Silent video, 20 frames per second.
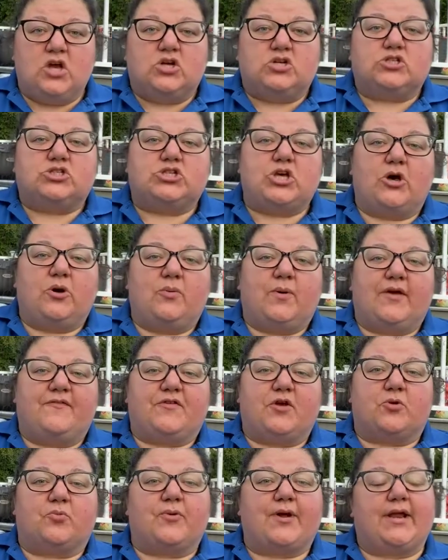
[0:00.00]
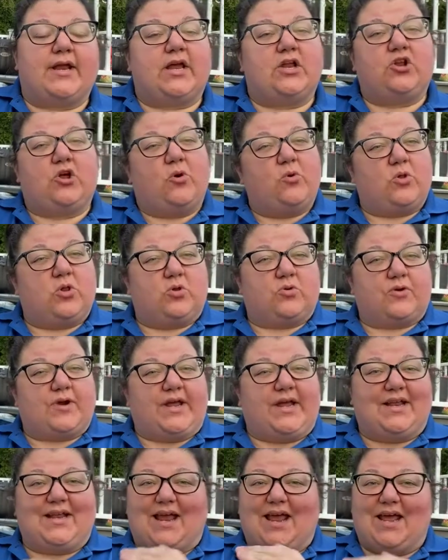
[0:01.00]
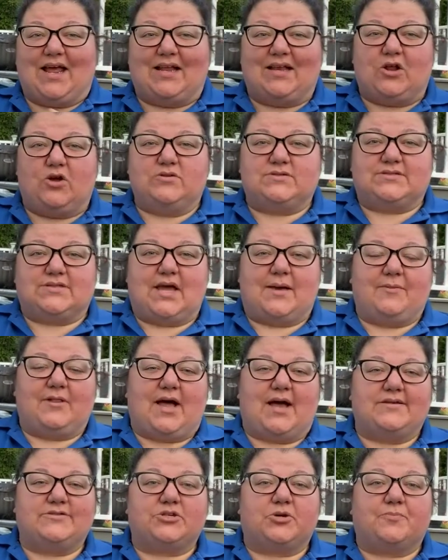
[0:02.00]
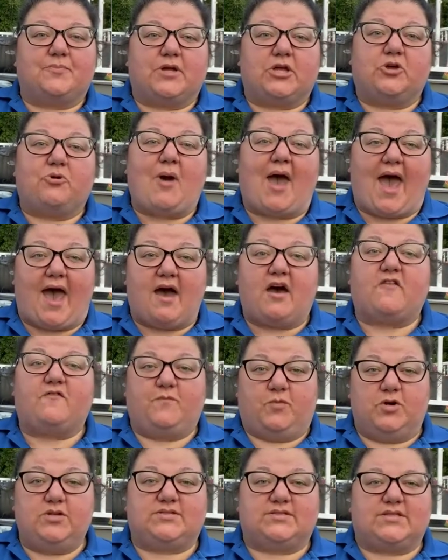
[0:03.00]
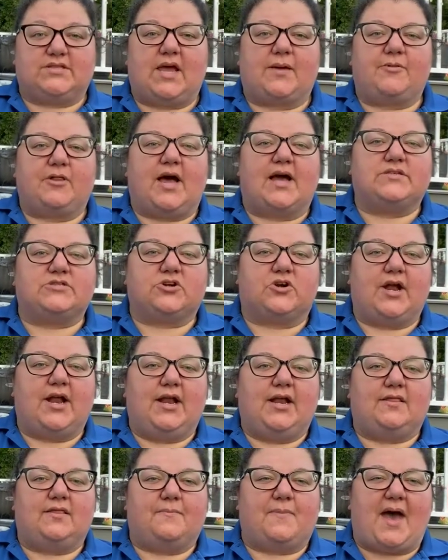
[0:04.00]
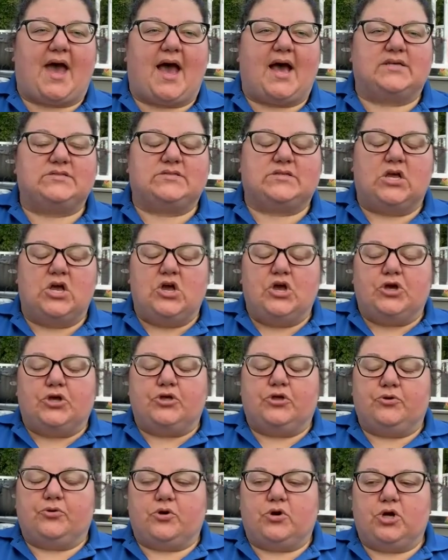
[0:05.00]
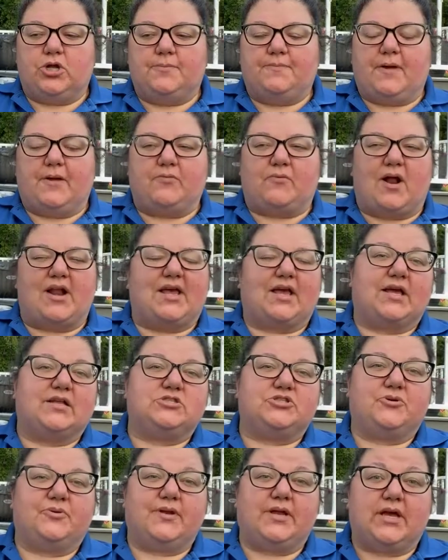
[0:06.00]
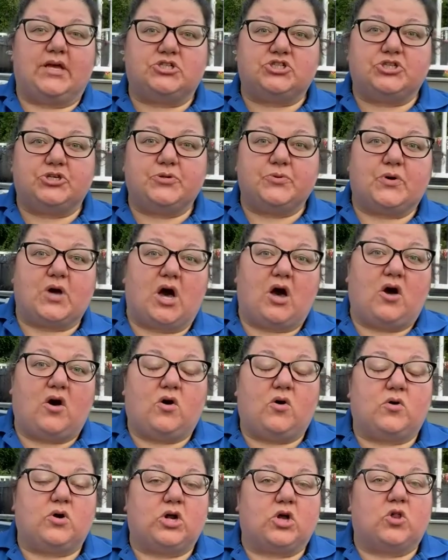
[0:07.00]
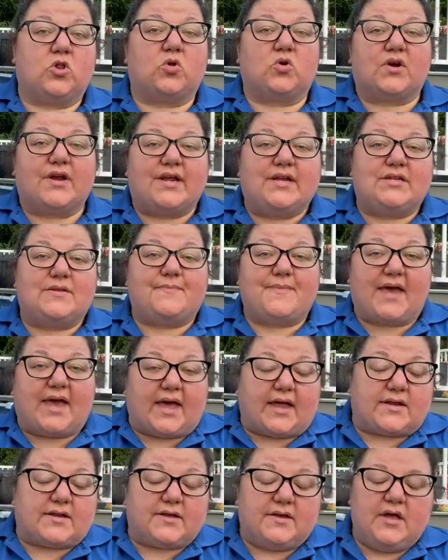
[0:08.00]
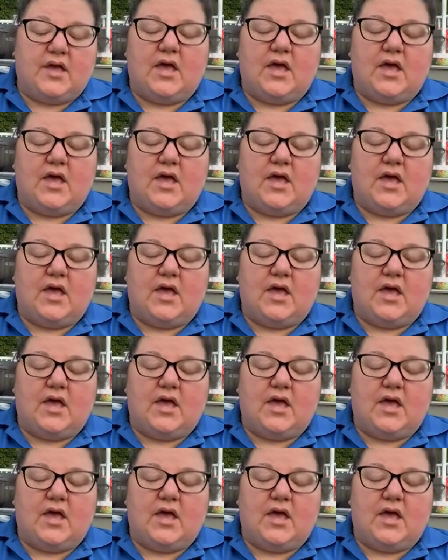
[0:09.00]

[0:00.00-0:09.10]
So if you're reading no chlorine and no stabilizer, but you have put stabilizer in the past, you could be running into an issue called chlorine demand.